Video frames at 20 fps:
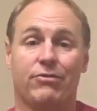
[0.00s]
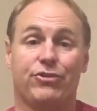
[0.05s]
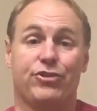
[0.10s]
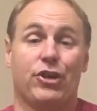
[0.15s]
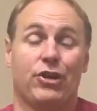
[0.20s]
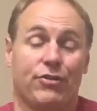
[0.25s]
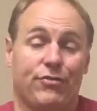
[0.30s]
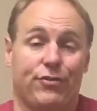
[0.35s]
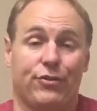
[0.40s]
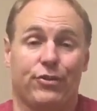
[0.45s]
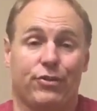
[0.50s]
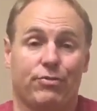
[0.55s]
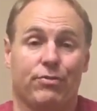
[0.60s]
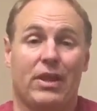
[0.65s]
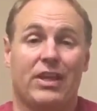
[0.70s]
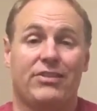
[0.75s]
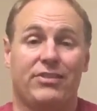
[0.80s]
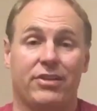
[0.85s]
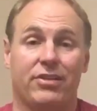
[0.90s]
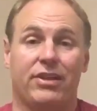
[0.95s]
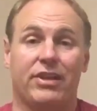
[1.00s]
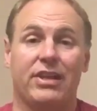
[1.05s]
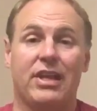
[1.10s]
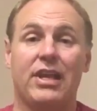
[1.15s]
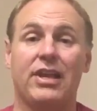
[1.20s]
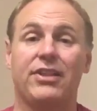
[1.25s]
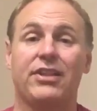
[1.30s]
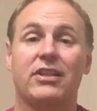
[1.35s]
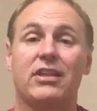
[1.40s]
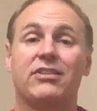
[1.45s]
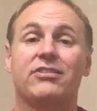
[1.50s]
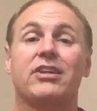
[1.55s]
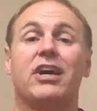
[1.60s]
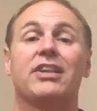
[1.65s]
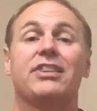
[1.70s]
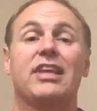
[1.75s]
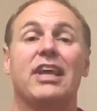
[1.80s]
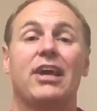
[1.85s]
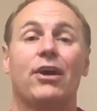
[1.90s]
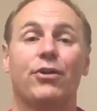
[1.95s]
junk food, basically anything that's
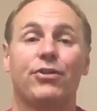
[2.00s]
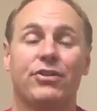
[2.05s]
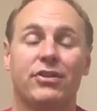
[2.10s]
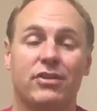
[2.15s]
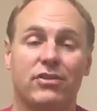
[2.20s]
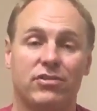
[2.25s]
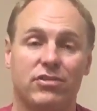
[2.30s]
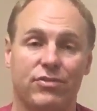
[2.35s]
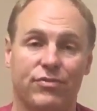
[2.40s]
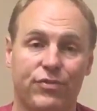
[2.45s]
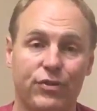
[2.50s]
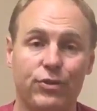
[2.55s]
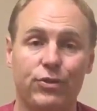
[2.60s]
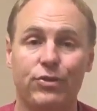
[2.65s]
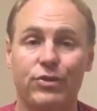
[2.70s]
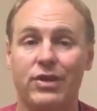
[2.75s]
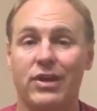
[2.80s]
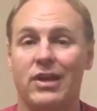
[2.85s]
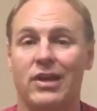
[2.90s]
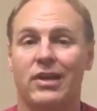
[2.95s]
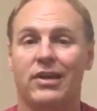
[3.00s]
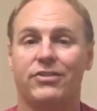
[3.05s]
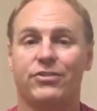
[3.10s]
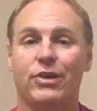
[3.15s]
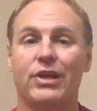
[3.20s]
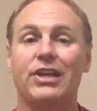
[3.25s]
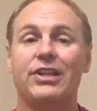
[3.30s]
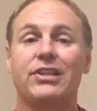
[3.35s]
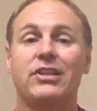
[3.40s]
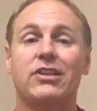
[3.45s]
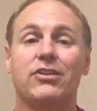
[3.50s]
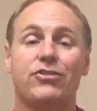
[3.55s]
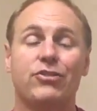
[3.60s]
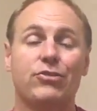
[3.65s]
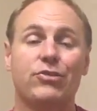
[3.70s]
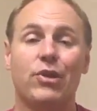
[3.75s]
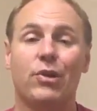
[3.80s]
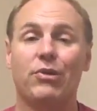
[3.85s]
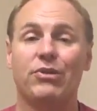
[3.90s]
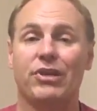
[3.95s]
not the healthiest food. So anything that
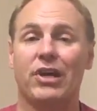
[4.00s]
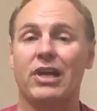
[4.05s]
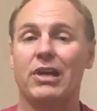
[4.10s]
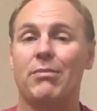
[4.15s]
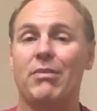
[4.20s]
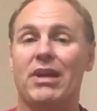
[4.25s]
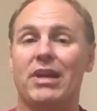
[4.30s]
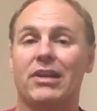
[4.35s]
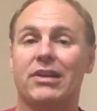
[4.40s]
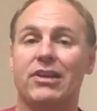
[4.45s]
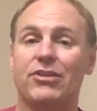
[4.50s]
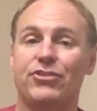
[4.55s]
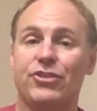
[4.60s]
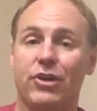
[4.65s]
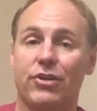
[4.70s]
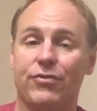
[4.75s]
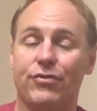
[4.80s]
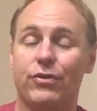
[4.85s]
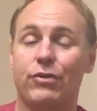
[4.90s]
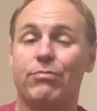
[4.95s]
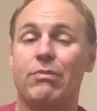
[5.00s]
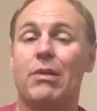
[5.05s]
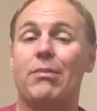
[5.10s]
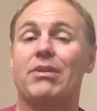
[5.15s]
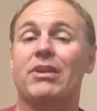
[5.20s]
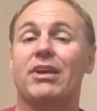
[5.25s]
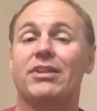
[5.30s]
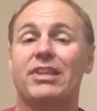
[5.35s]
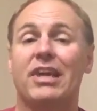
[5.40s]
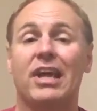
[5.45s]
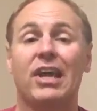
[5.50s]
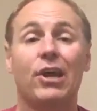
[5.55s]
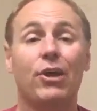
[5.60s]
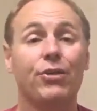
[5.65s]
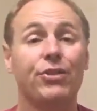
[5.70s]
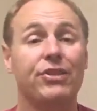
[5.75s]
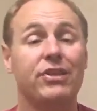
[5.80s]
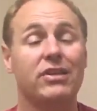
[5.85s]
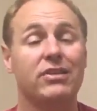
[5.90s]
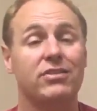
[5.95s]
is automatically junk food, maybe not the
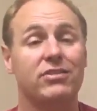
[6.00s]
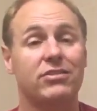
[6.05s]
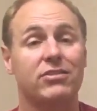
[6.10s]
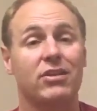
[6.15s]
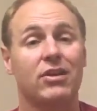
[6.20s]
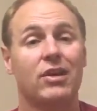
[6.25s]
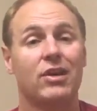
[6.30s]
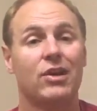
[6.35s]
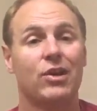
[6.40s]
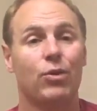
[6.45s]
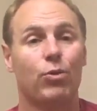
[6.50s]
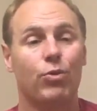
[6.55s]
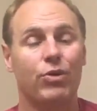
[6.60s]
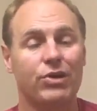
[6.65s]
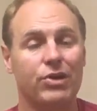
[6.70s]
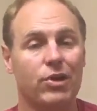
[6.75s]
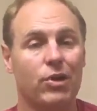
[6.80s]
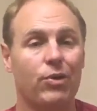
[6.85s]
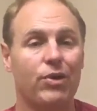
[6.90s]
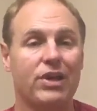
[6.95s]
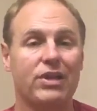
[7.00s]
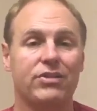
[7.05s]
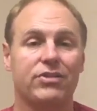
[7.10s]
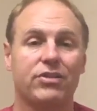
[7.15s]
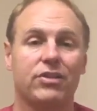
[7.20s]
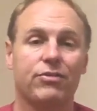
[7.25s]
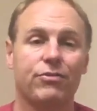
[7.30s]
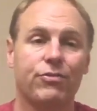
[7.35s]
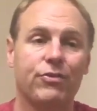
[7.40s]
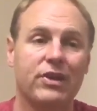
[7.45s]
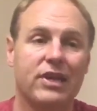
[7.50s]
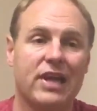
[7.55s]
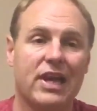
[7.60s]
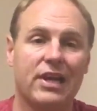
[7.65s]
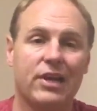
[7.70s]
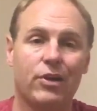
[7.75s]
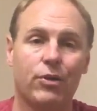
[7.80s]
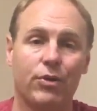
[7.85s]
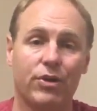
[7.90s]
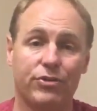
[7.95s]
healthiest, would go into the free
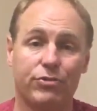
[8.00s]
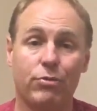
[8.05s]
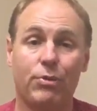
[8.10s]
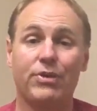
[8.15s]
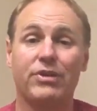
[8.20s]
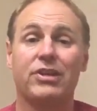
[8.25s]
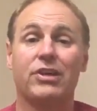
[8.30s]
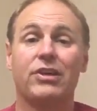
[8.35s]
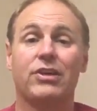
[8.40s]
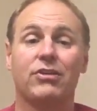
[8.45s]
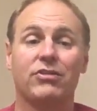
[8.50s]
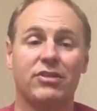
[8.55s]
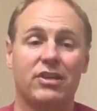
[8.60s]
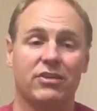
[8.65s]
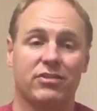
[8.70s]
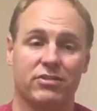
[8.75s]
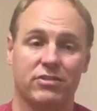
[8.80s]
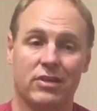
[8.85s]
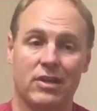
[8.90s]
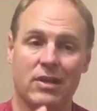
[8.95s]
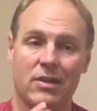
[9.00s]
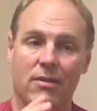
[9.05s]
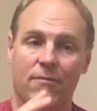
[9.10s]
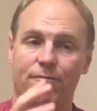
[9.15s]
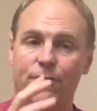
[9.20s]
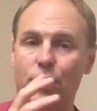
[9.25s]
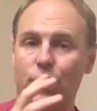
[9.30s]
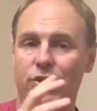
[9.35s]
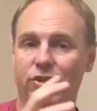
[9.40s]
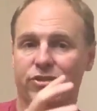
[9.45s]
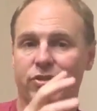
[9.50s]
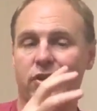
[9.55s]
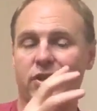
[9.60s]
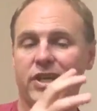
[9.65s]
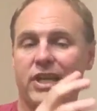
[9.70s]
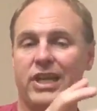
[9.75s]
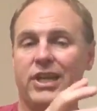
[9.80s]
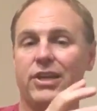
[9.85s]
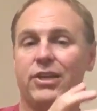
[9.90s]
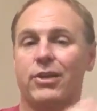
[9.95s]
category. And so what we tell you is this: focus
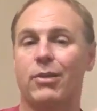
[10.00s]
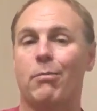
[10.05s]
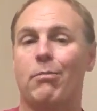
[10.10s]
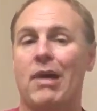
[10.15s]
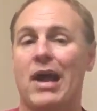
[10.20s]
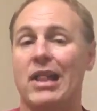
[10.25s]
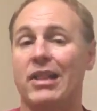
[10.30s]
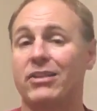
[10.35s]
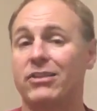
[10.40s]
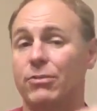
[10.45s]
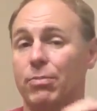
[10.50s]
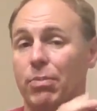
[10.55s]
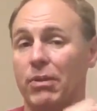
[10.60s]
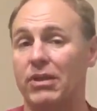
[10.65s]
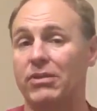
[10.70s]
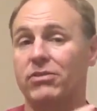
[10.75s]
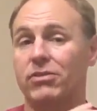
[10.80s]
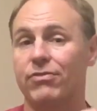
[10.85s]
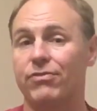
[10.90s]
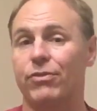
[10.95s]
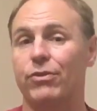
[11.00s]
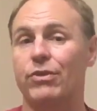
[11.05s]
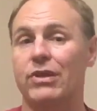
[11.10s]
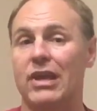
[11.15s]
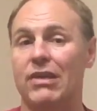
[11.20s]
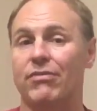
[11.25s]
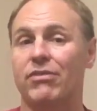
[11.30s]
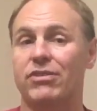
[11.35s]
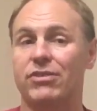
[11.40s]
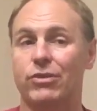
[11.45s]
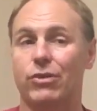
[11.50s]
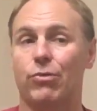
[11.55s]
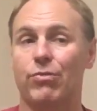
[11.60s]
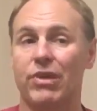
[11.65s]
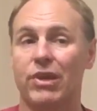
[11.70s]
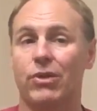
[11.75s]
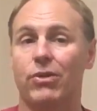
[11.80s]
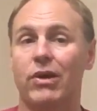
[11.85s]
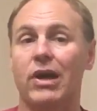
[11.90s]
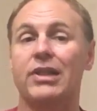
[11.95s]
on eating your balanced plates of food every single
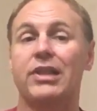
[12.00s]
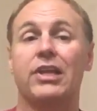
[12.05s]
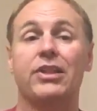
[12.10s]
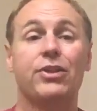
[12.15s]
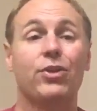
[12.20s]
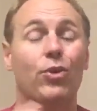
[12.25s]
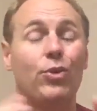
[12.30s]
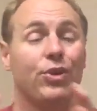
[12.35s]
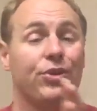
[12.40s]
meal, and then the